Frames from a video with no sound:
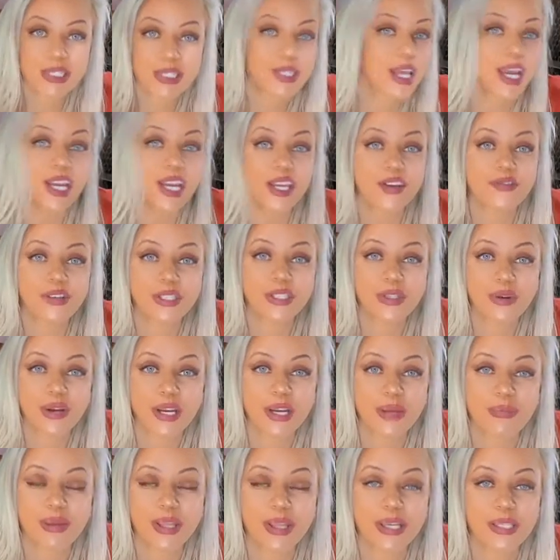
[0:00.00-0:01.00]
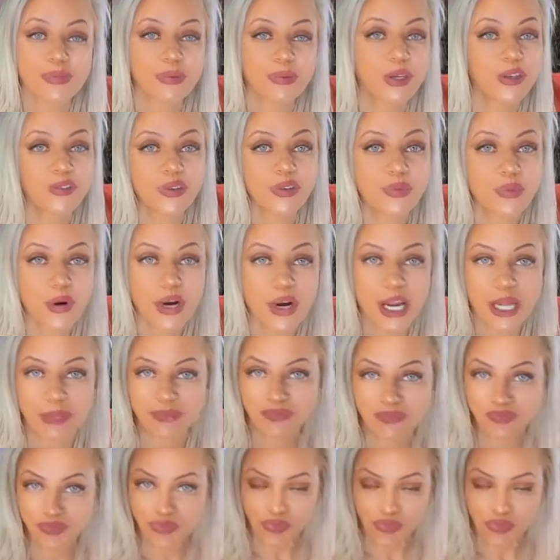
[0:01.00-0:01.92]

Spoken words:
Thank you for joining me this beautiful morning.